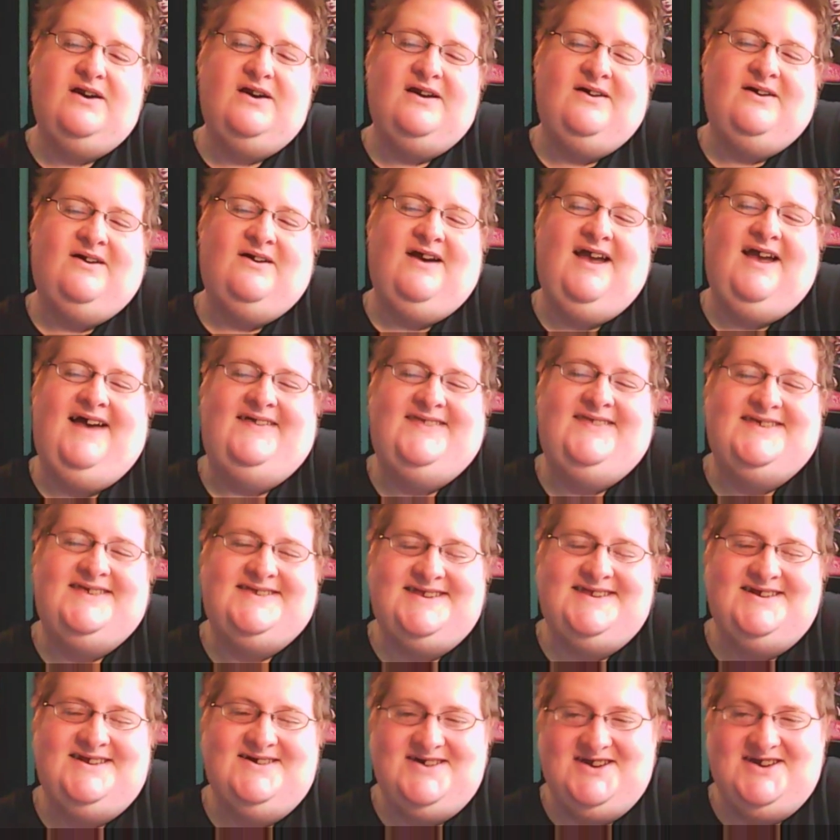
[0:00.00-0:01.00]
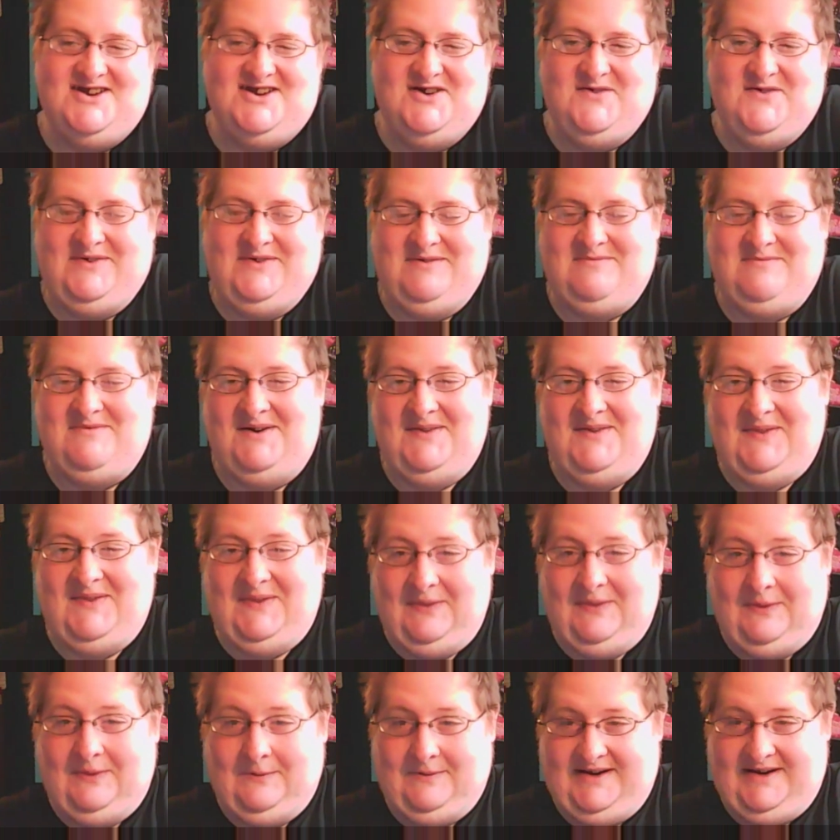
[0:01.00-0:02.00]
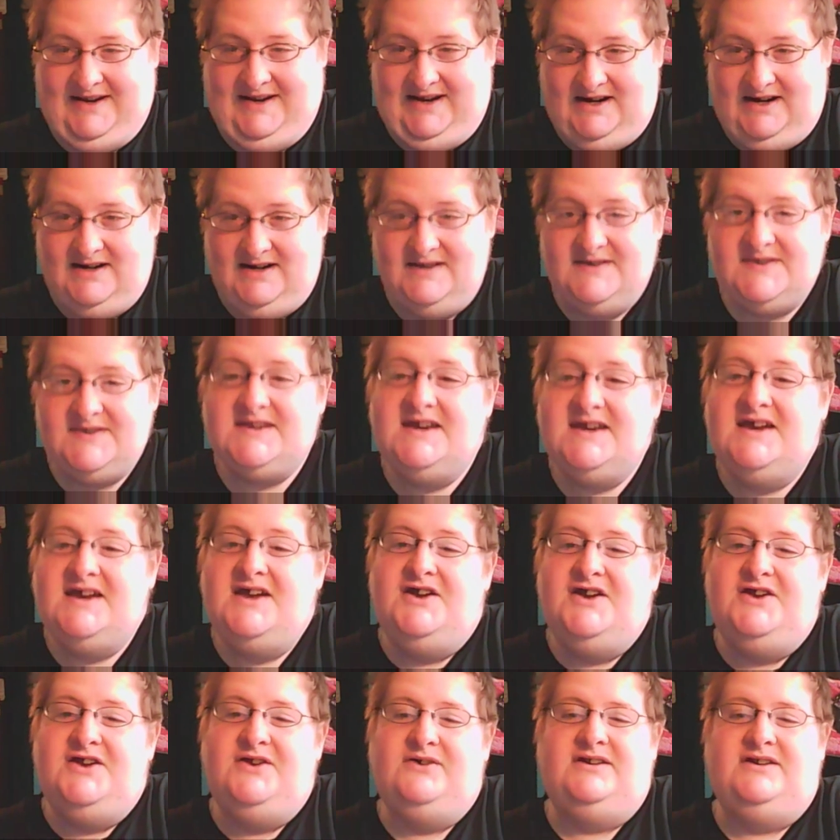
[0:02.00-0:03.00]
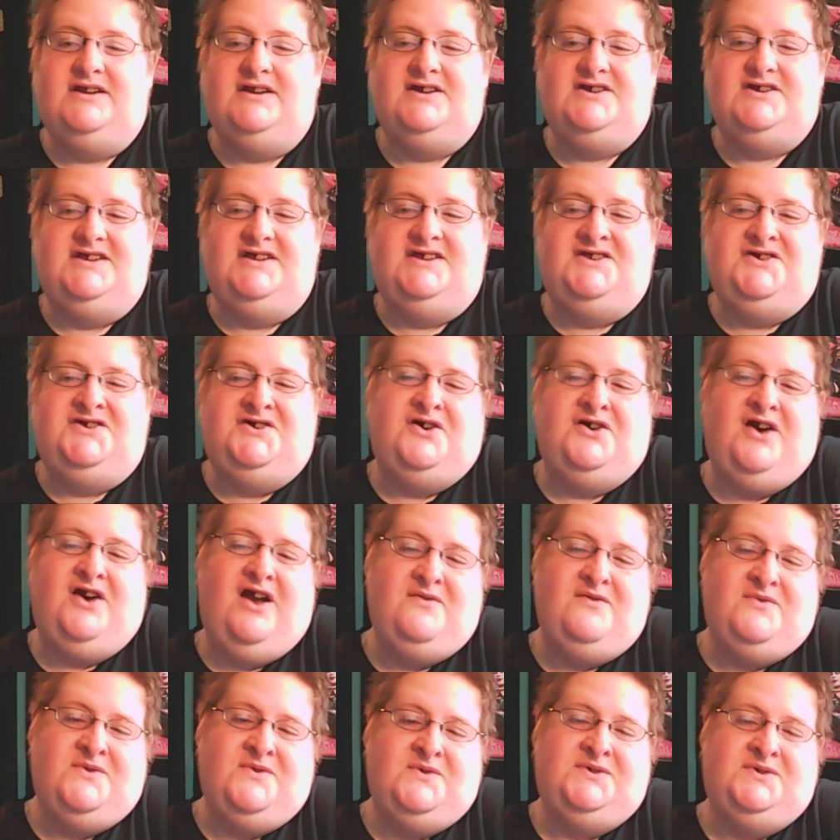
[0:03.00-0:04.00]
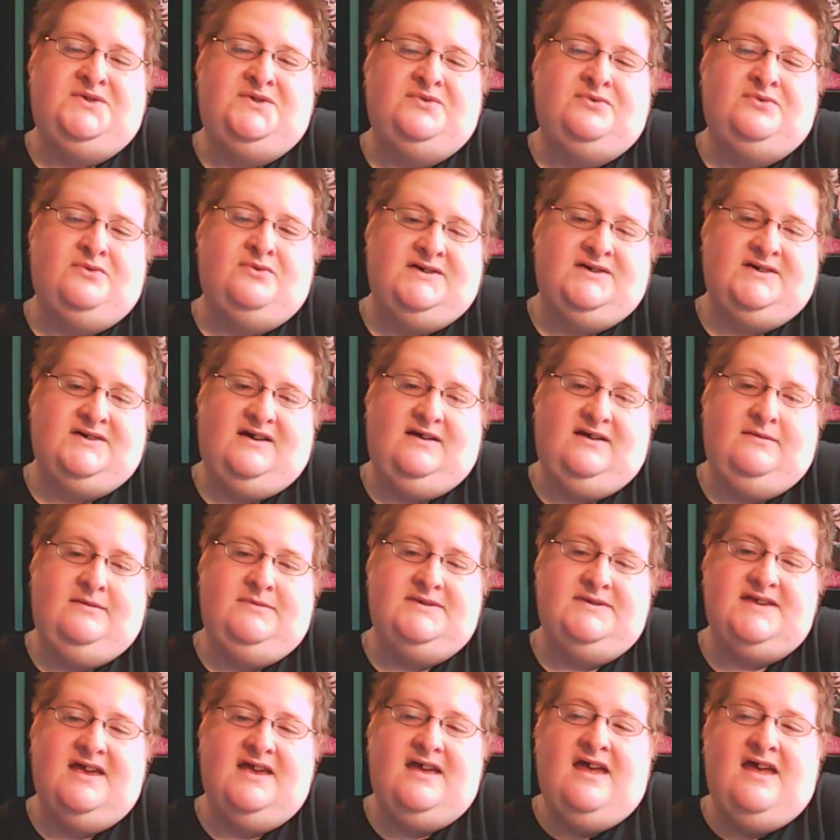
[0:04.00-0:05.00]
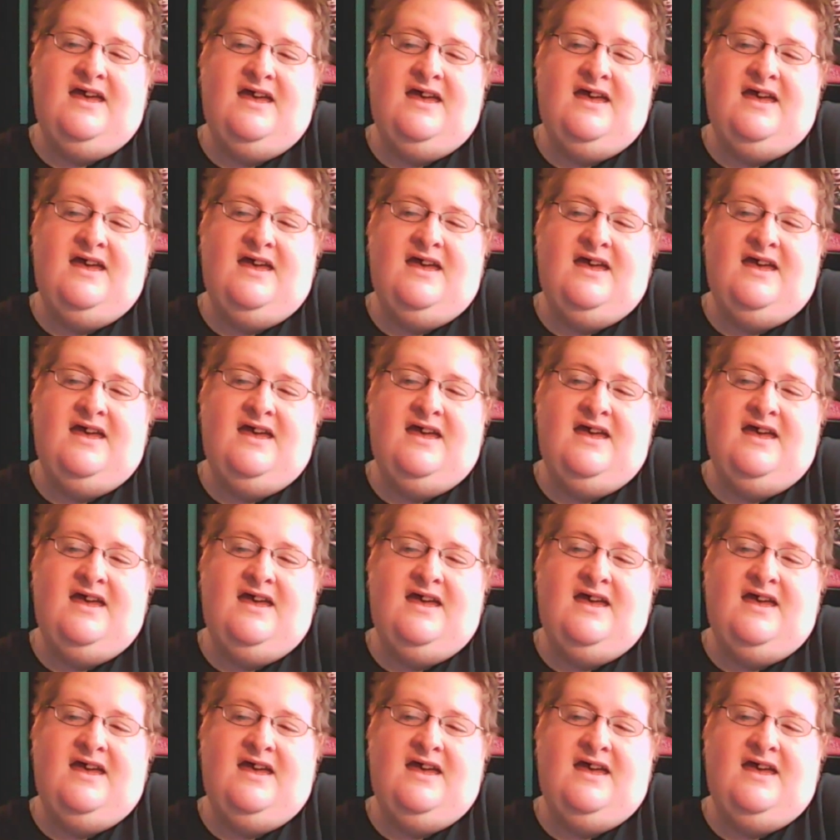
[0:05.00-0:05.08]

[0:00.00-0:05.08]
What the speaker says: or had this in your queue for more than 3 years, you can actually enter your FOs 4 times.